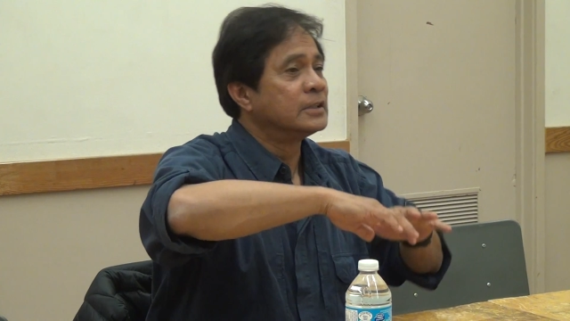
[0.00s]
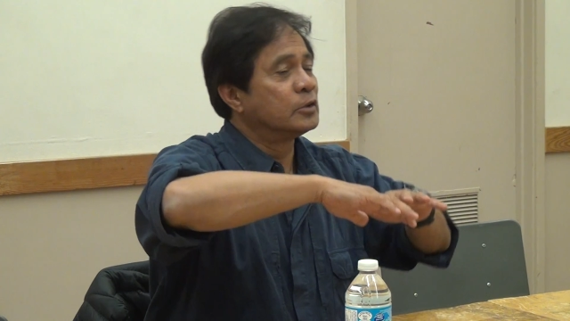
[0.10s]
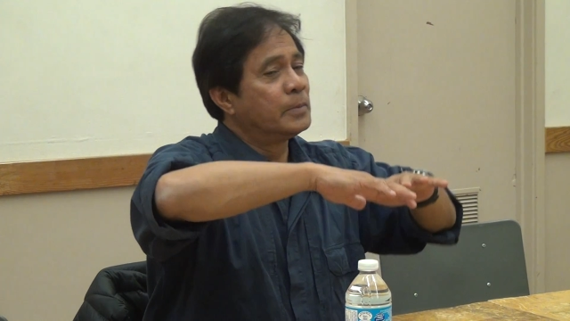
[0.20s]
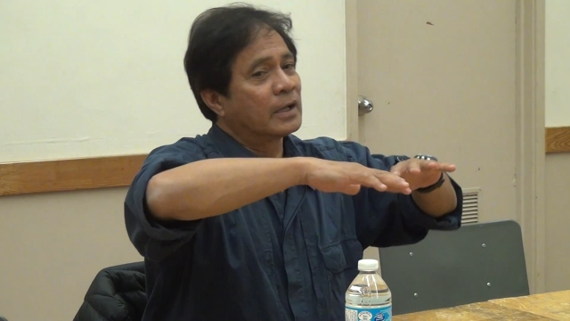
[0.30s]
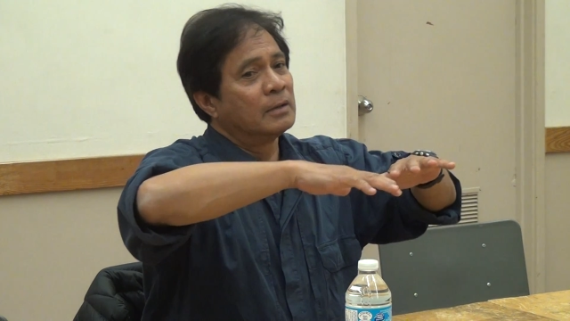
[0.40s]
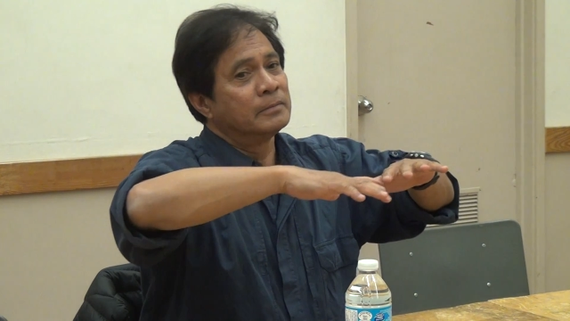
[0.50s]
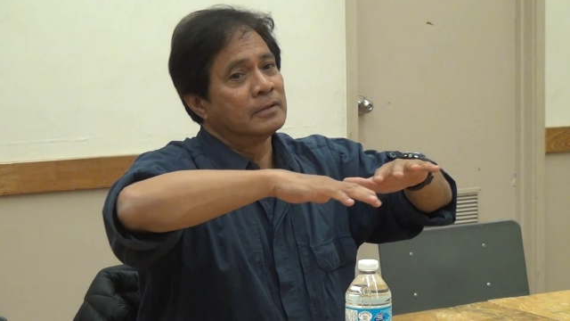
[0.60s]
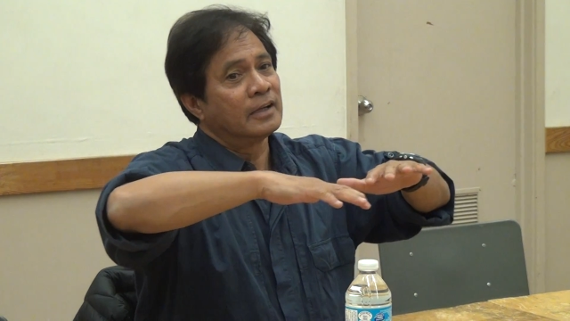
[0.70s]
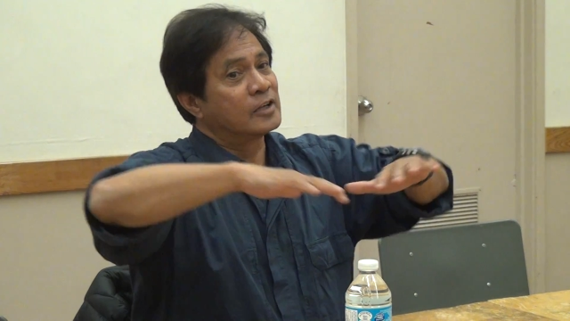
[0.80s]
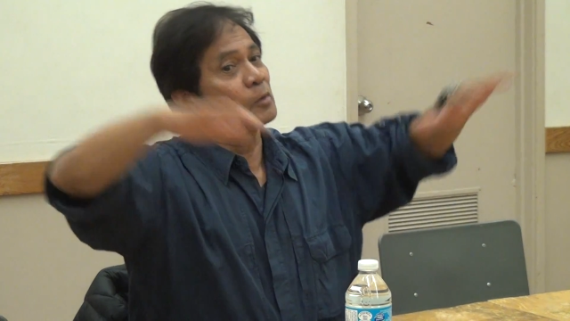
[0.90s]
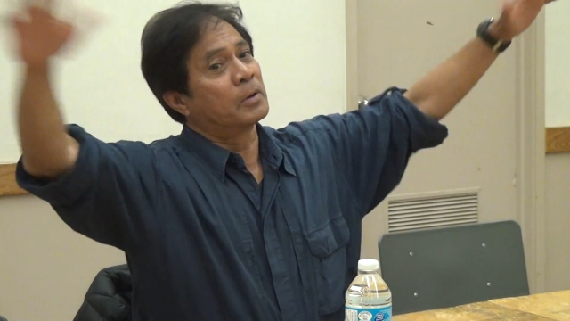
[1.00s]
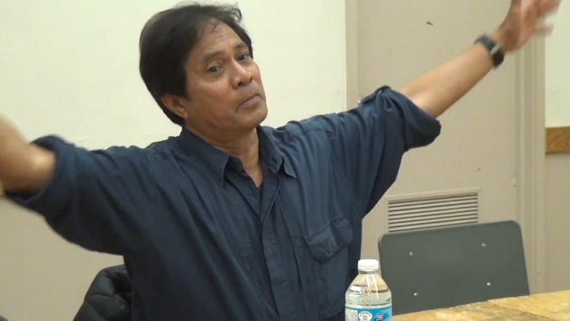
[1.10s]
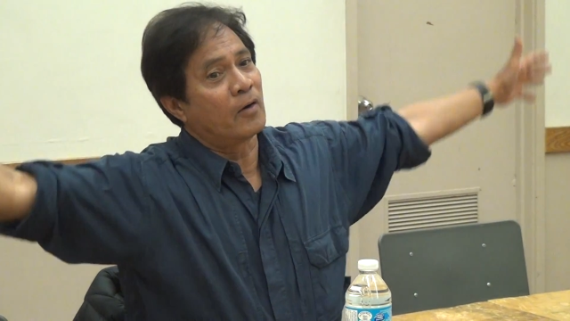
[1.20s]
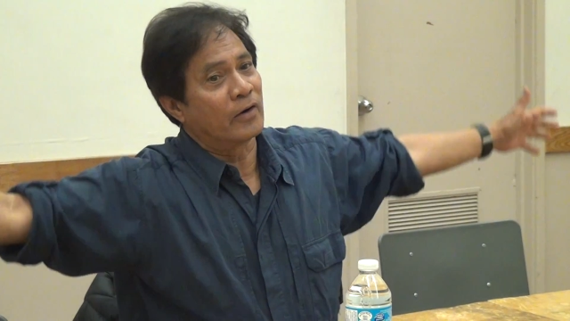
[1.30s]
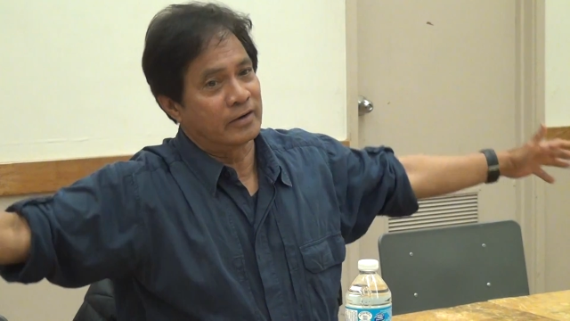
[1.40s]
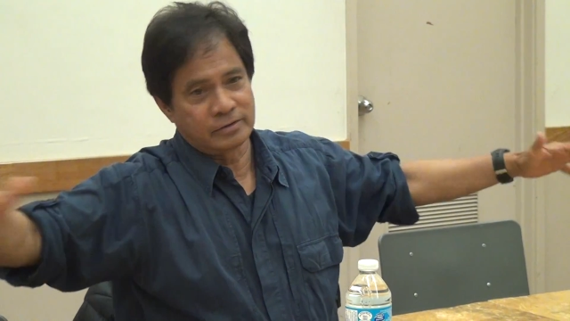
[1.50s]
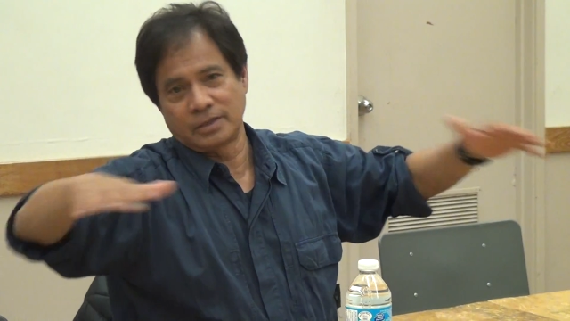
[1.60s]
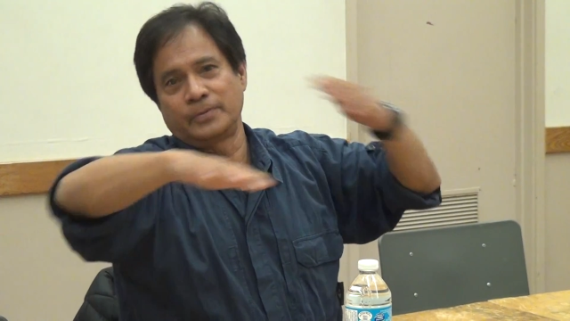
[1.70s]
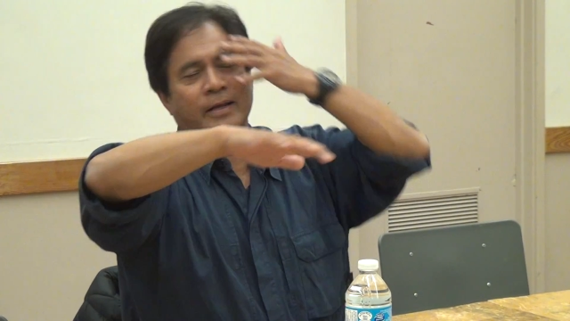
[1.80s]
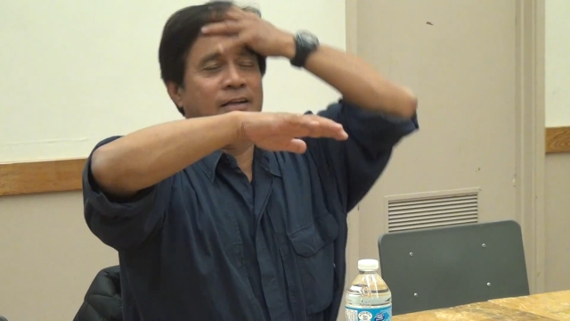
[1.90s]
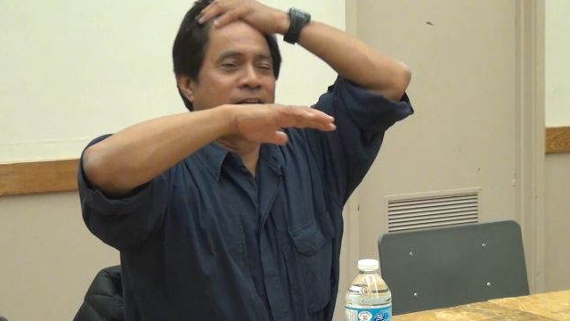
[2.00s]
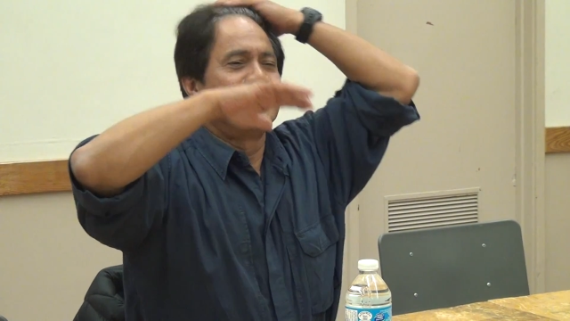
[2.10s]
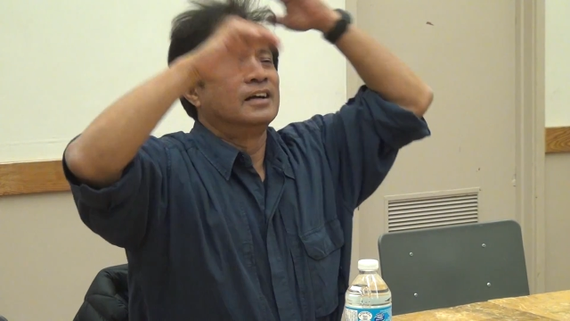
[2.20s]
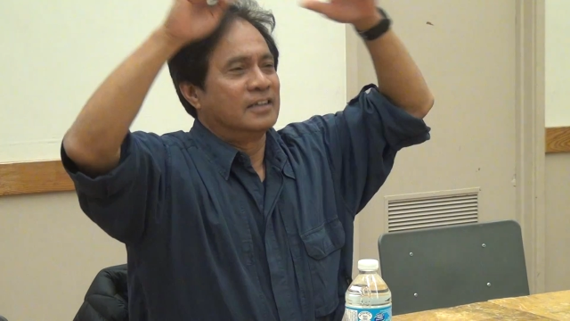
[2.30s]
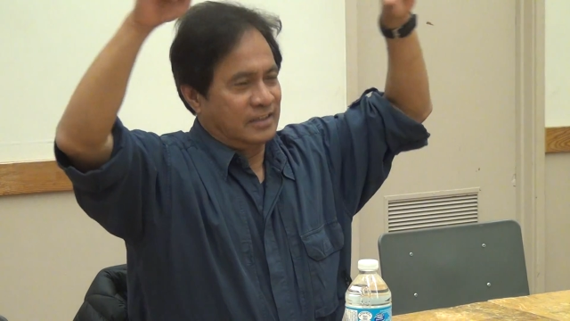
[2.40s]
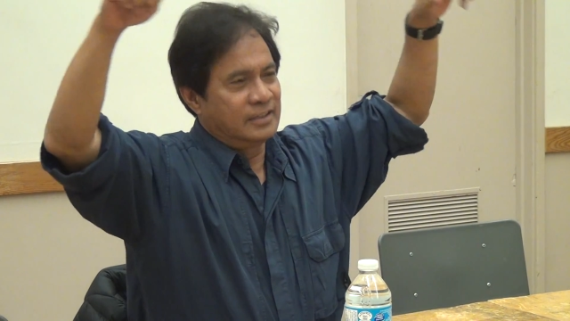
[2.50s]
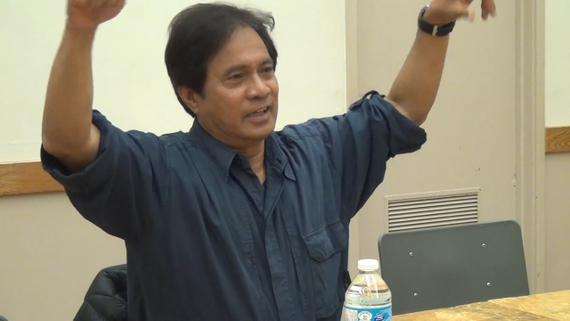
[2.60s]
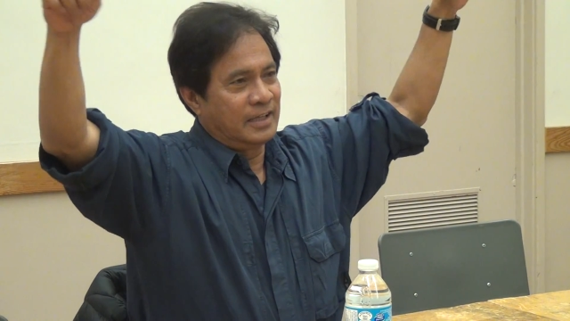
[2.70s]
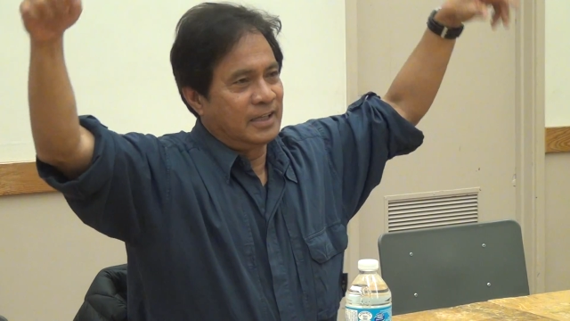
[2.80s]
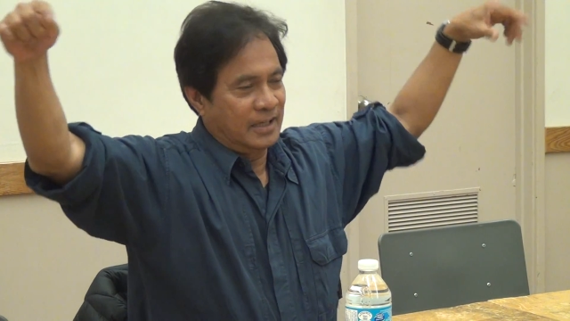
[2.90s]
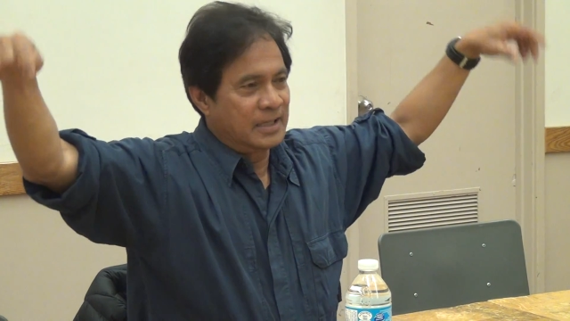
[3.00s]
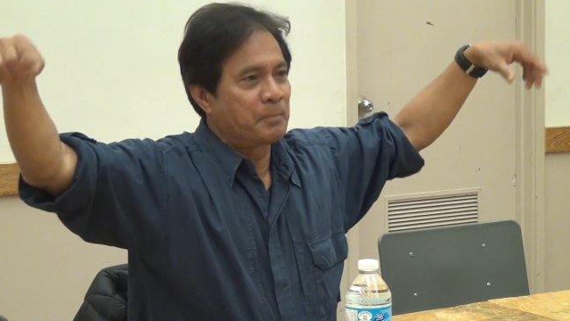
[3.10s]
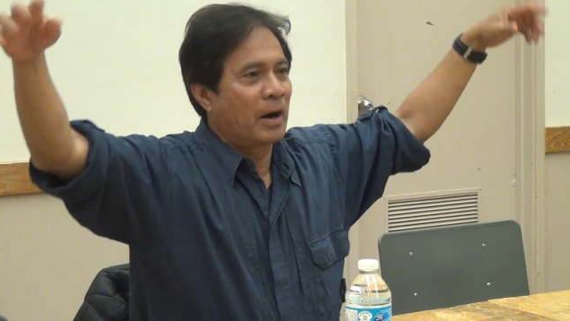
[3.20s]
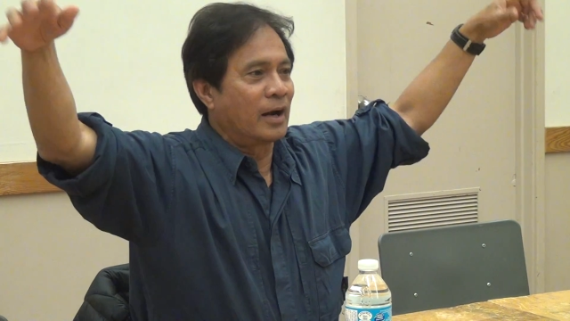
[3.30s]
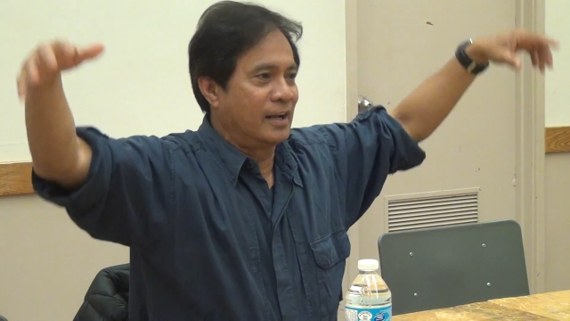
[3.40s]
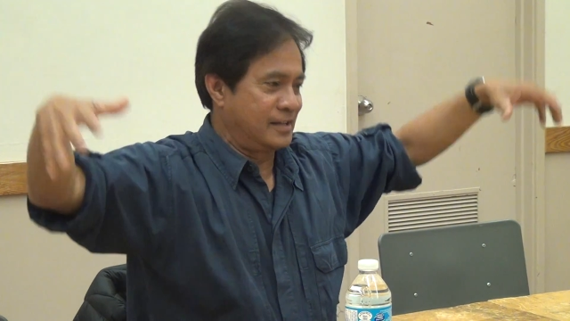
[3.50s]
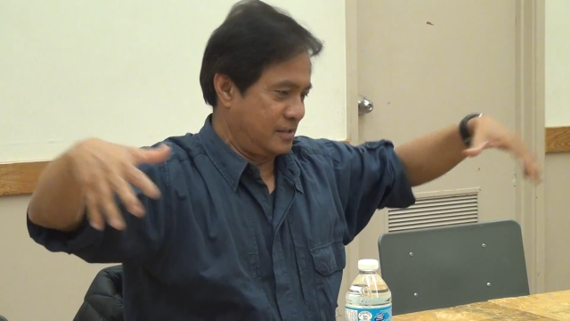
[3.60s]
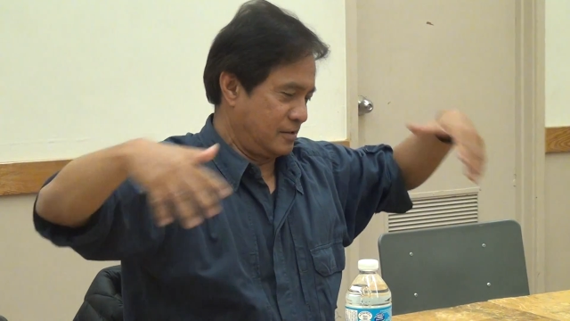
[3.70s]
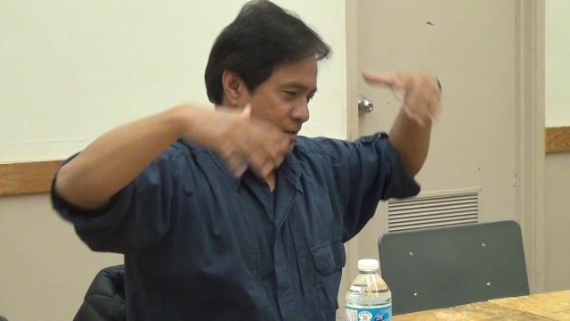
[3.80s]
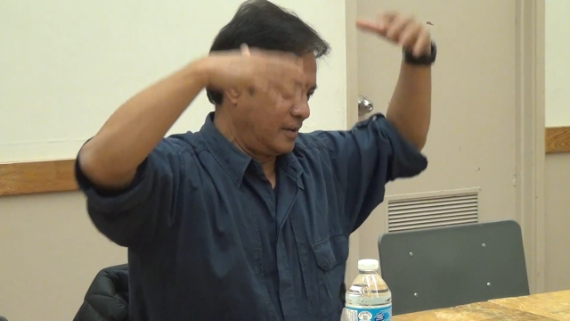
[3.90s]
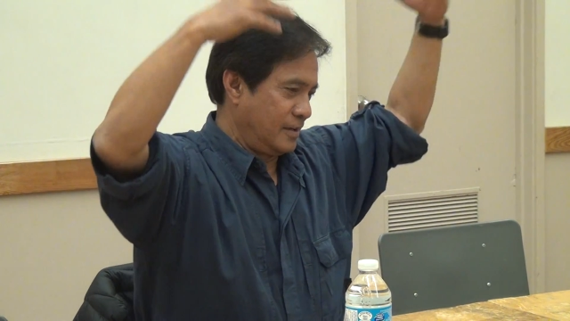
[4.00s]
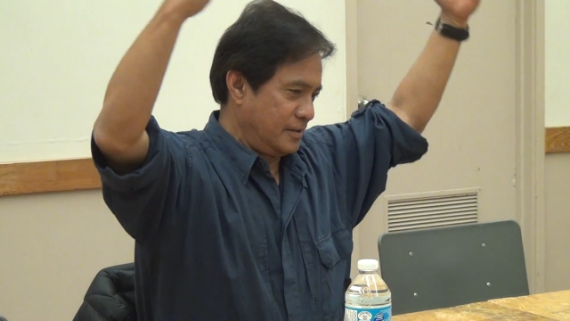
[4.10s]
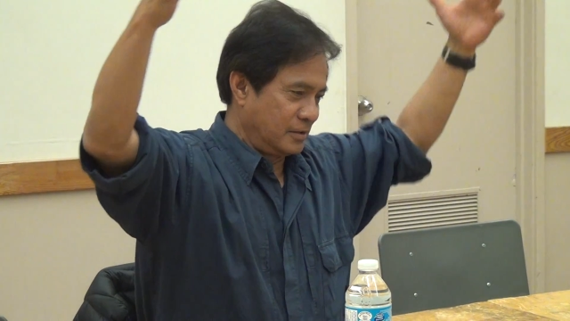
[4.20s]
to become a superpower, so to speak. In, in, in the parlance, uh, ordinary